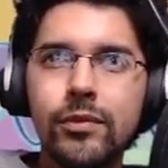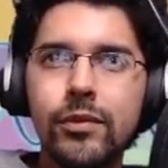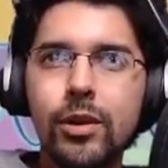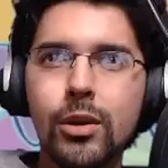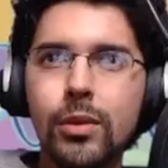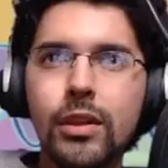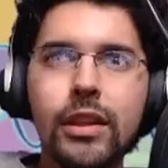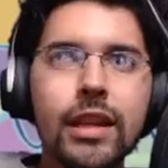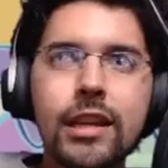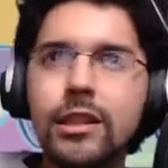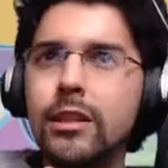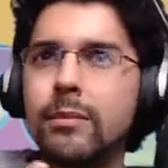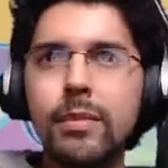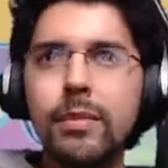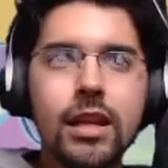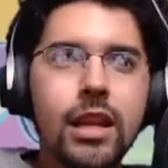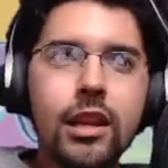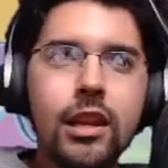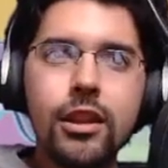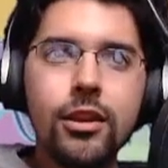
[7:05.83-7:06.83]
really hasn't
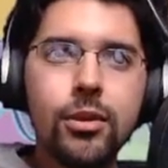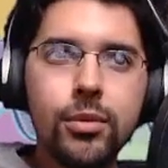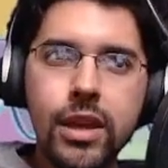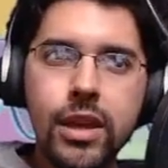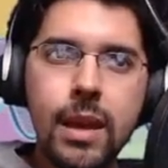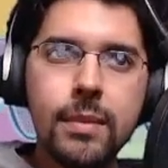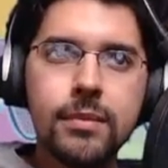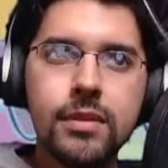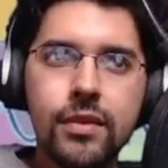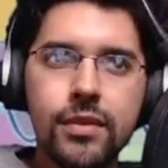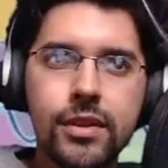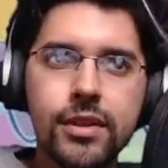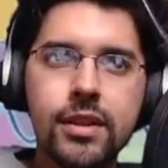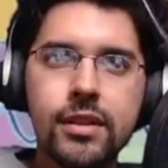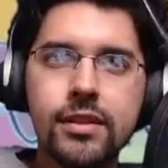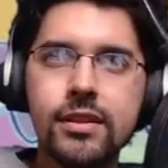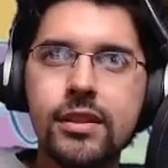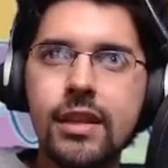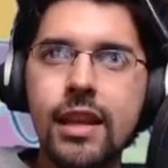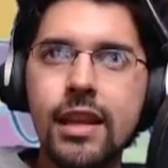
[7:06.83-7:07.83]
been any new games ever
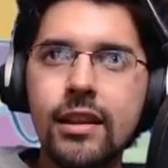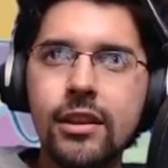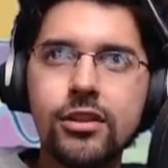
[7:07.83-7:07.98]
since then.